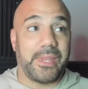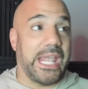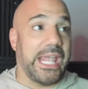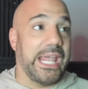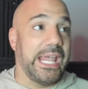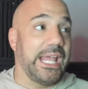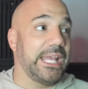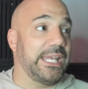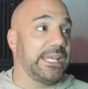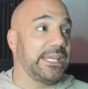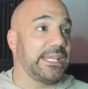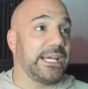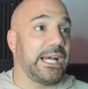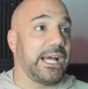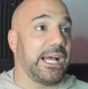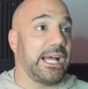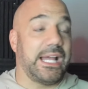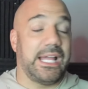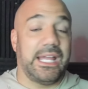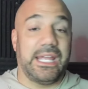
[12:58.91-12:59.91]
And
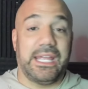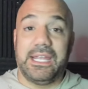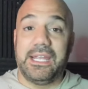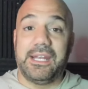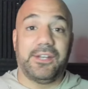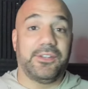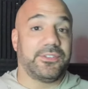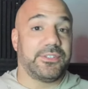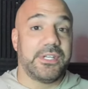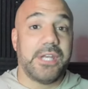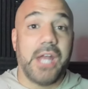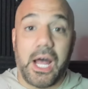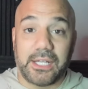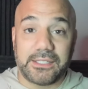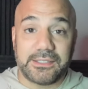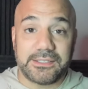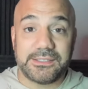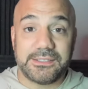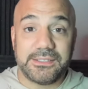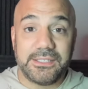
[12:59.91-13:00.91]
it is
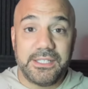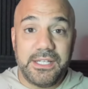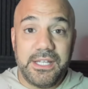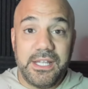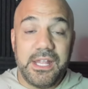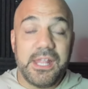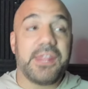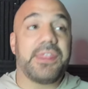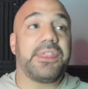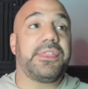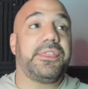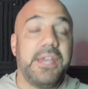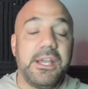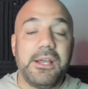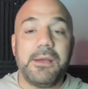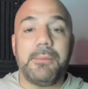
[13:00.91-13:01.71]
nuts. Think